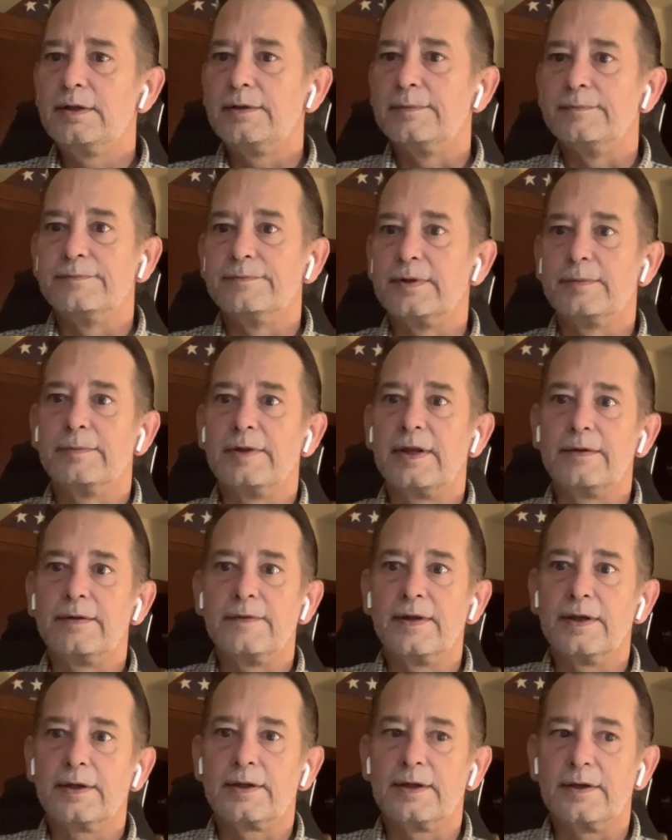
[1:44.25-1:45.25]
And in
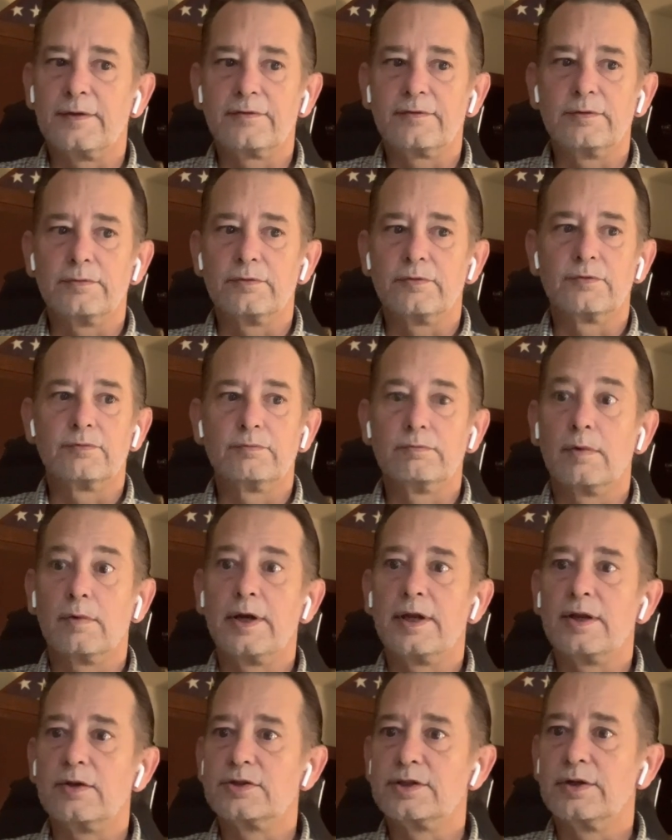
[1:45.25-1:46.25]
that case, it was
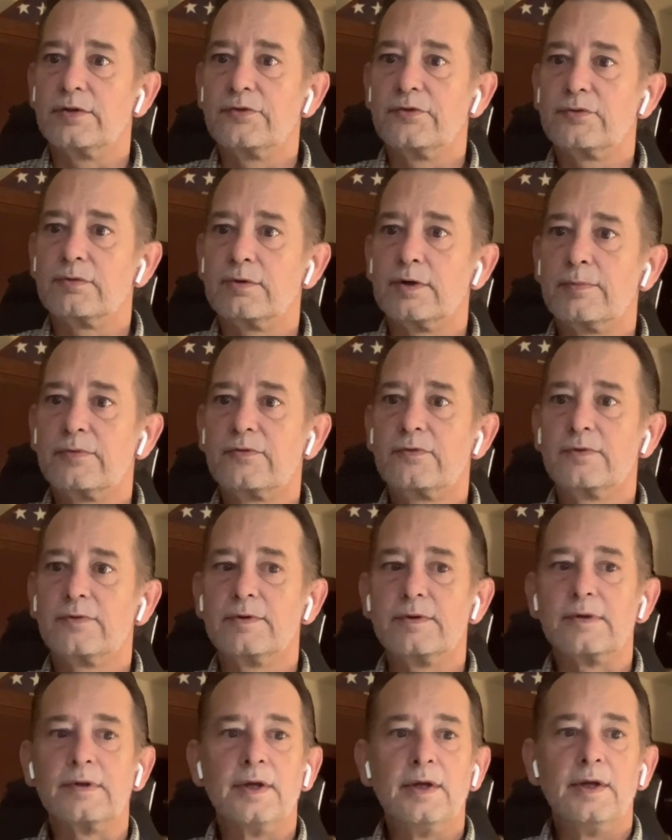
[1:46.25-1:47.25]
writing shell scripts,
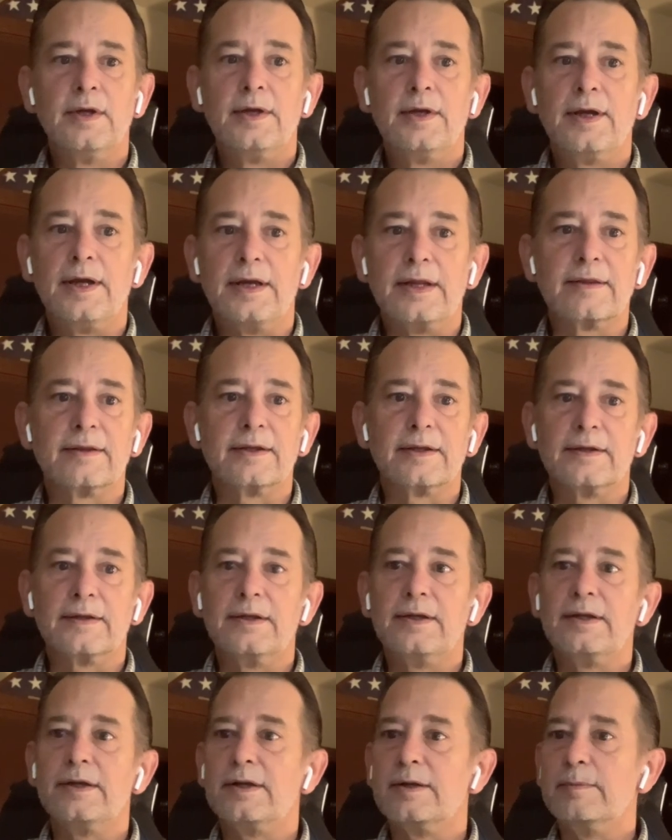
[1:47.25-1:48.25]
and anything that
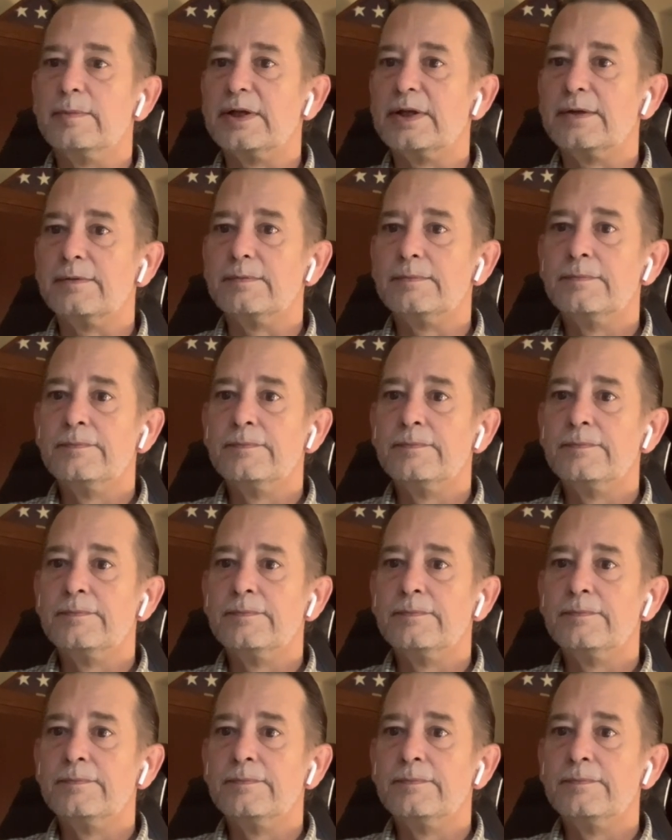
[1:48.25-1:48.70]
needed to be